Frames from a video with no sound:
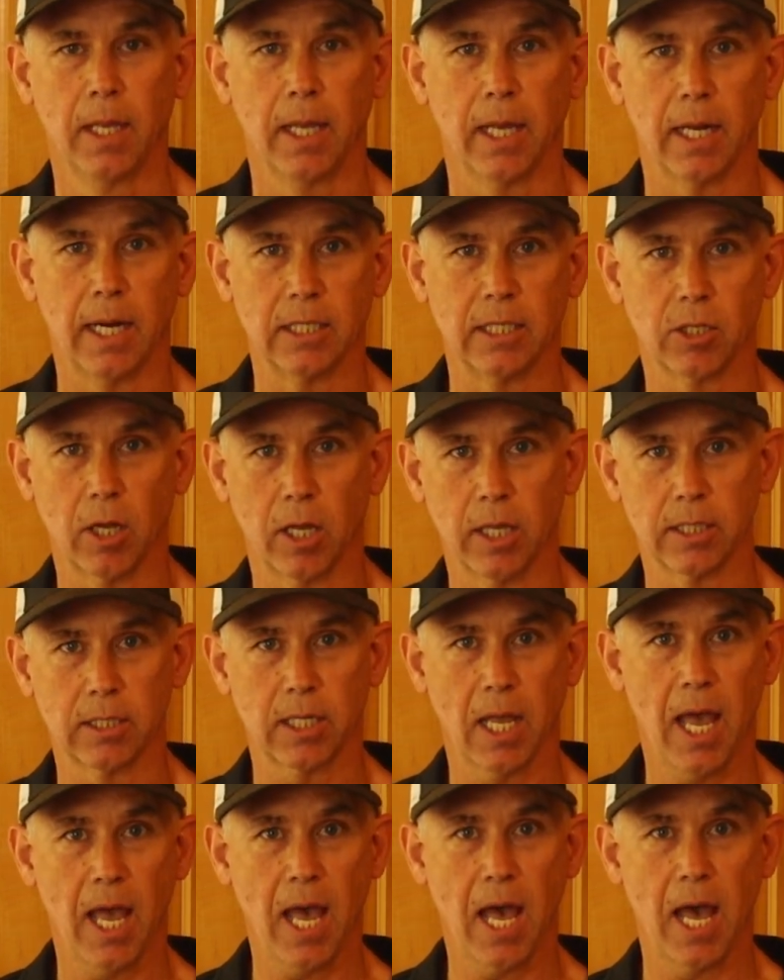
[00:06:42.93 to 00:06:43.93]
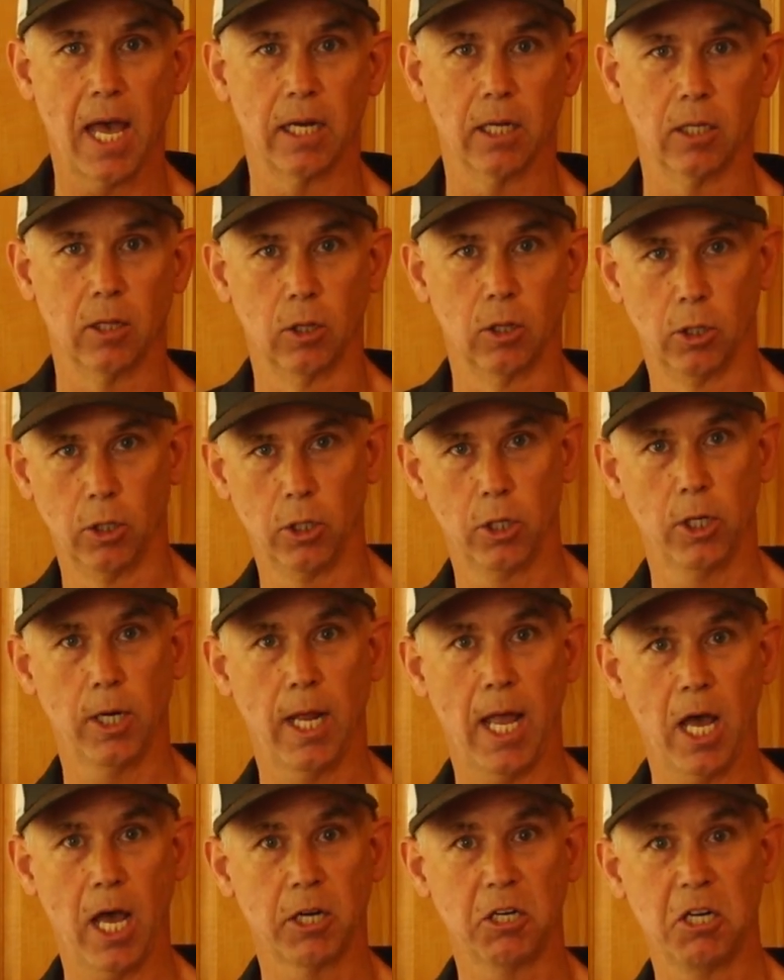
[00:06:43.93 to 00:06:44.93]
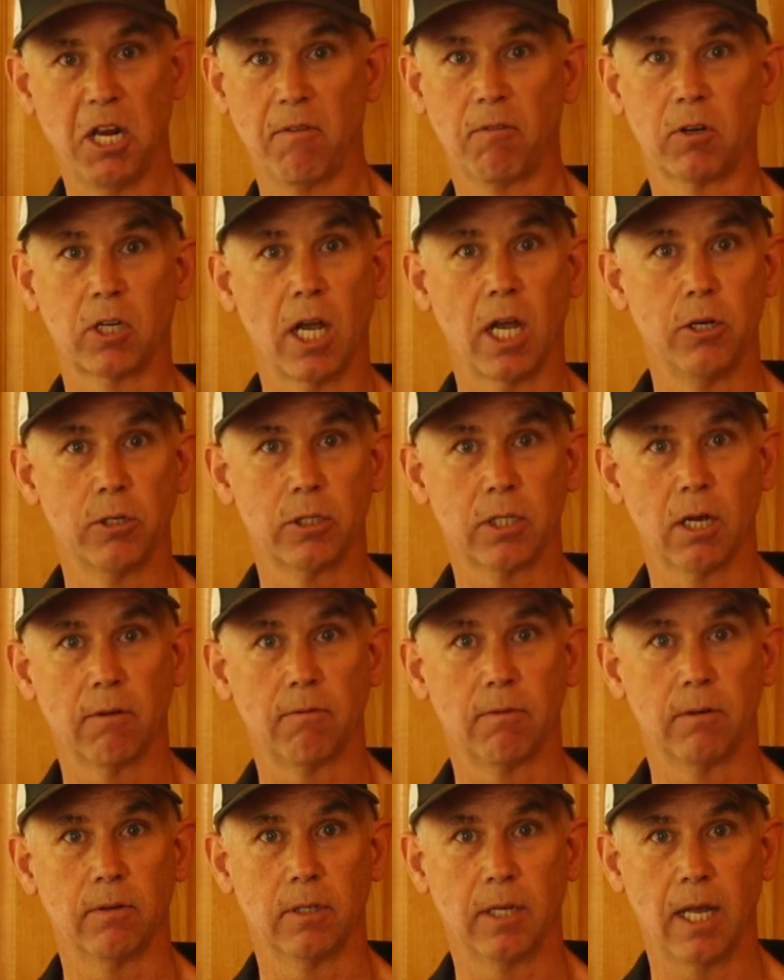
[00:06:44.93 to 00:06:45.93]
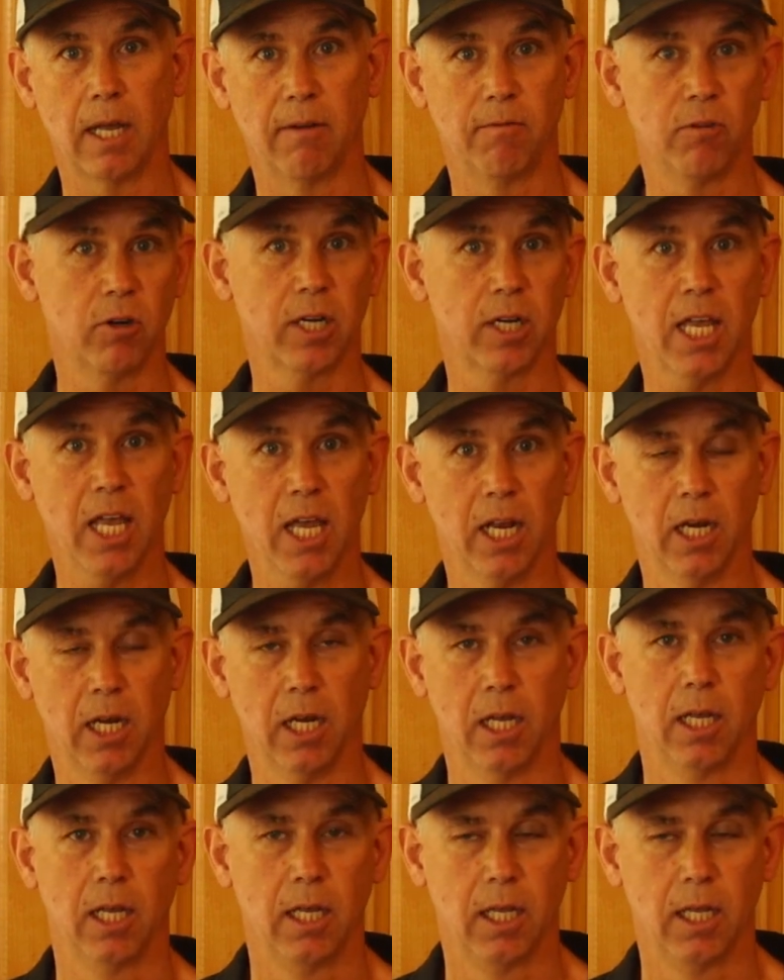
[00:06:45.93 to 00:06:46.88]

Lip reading: and I saw this ad, learn how to never cut yourself ever again.